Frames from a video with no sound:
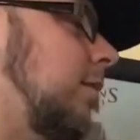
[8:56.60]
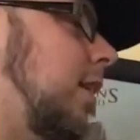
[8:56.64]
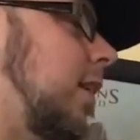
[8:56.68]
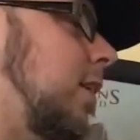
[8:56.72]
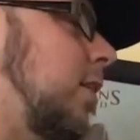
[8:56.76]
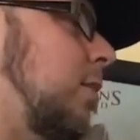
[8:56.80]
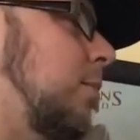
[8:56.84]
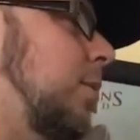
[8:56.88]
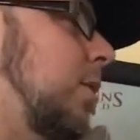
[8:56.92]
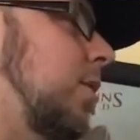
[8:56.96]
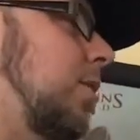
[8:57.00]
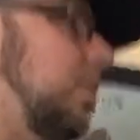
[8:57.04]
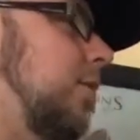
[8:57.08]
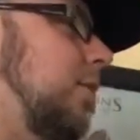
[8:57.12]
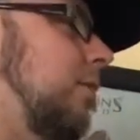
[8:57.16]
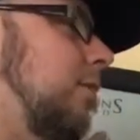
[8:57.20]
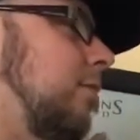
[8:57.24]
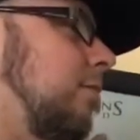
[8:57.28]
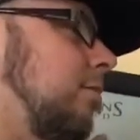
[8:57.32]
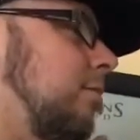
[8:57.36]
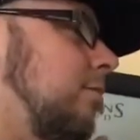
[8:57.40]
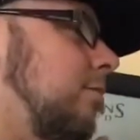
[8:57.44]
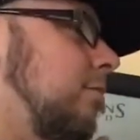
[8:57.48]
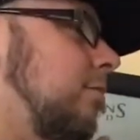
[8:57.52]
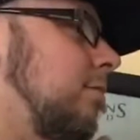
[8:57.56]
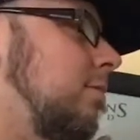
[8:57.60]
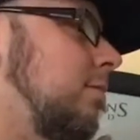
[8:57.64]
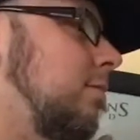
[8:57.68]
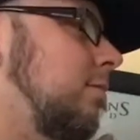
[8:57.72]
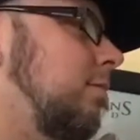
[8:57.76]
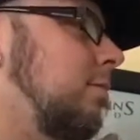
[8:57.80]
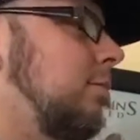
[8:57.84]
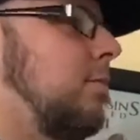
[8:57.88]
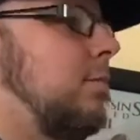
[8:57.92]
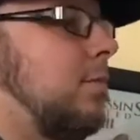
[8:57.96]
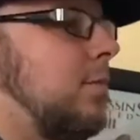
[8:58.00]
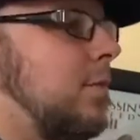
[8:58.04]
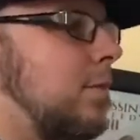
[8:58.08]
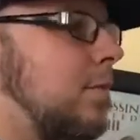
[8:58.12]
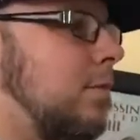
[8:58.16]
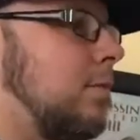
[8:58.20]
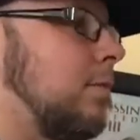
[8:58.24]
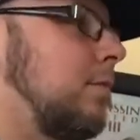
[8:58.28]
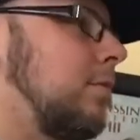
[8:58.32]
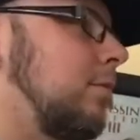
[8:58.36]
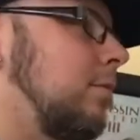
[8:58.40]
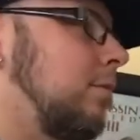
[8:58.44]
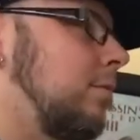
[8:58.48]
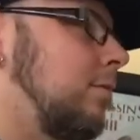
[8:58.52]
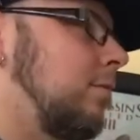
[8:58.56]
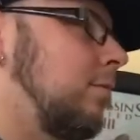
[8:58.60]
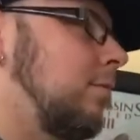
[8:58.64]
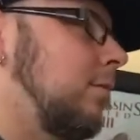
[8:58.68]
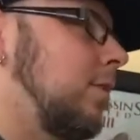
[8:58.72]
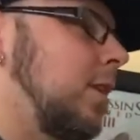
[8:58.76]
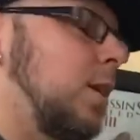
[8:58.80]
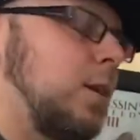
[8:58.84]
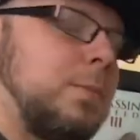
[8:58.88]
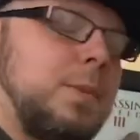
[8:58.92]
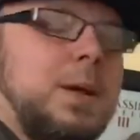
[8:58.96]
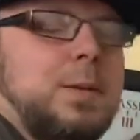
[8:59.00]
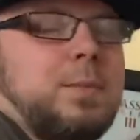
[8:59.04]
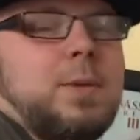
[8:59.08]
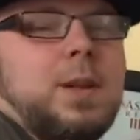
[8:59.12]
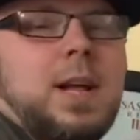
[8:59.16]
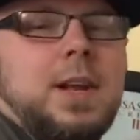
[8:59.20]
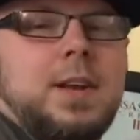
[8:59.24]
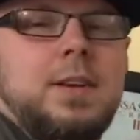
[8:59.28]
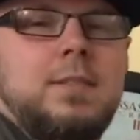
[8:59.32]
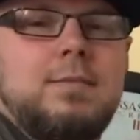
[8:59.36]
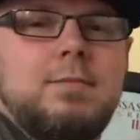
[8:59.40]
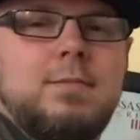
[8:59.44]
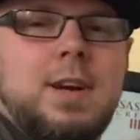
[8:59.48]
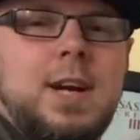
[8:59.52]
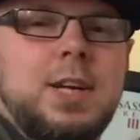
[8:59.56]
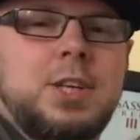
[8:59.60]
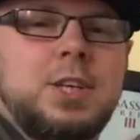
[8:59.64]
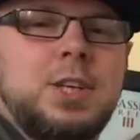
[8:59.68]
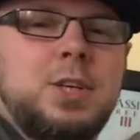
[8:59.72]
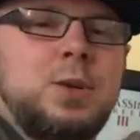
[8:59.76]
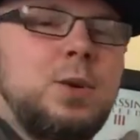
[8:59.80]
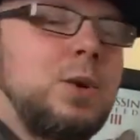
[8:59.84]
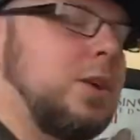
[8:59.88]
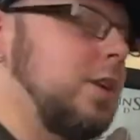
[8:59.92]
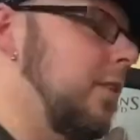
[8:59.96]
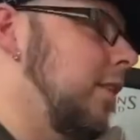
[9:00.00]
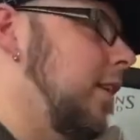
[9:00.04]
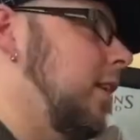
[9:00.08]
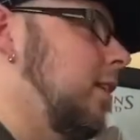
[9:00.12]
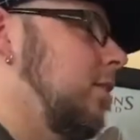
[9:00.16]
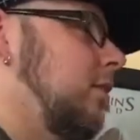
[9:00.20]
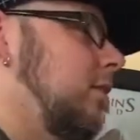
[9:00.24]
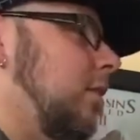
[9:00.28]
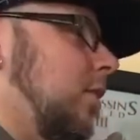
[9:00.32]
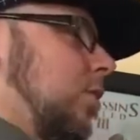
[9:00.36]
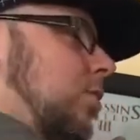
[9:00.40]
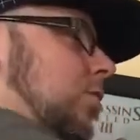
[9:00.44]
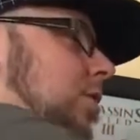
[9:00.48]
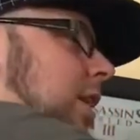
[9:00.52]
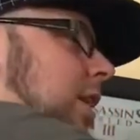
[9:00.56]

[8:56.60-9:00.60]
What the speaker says: Angry Bird and Little Big Planet action going on there. Little